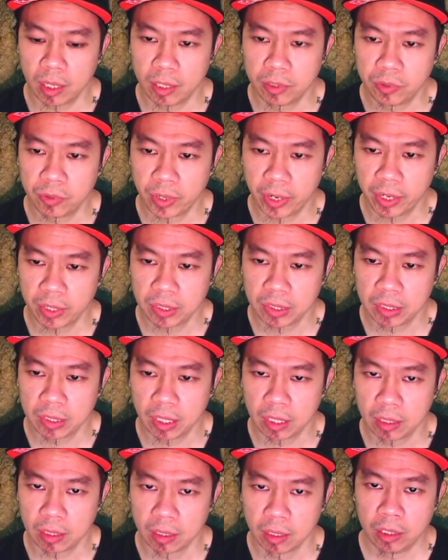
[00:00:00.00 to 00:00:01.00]
address
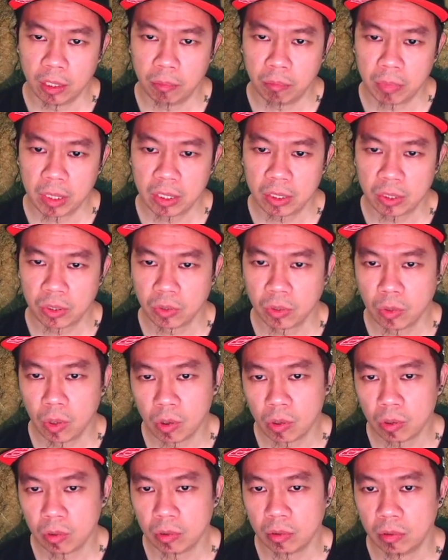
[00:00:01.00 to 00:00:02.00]
that the Mist
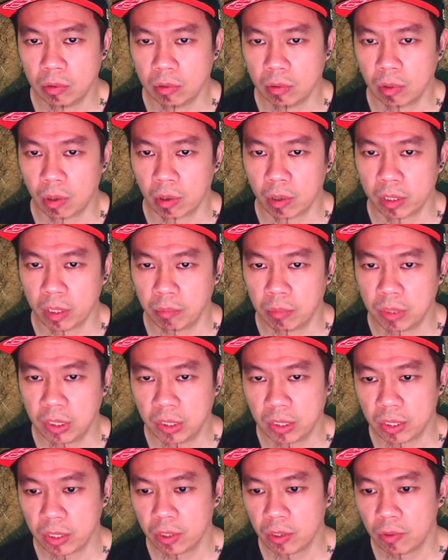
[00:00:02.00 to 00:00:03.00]
node or the
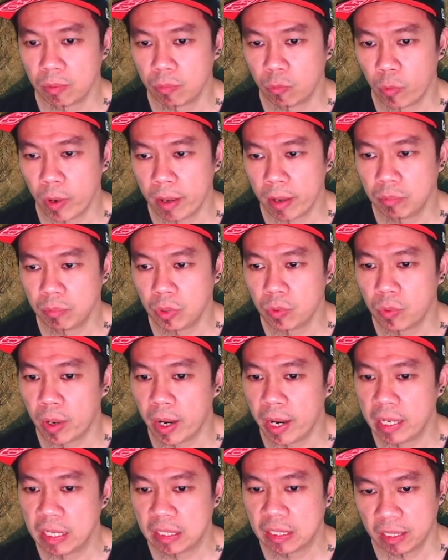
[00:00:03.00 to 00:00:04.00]
Mysterium web
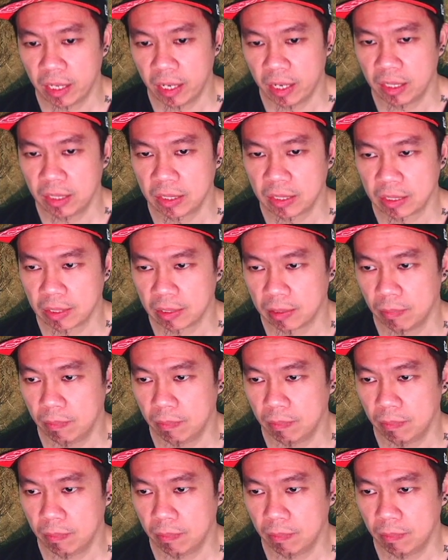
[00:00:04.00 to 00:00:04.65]
UI says.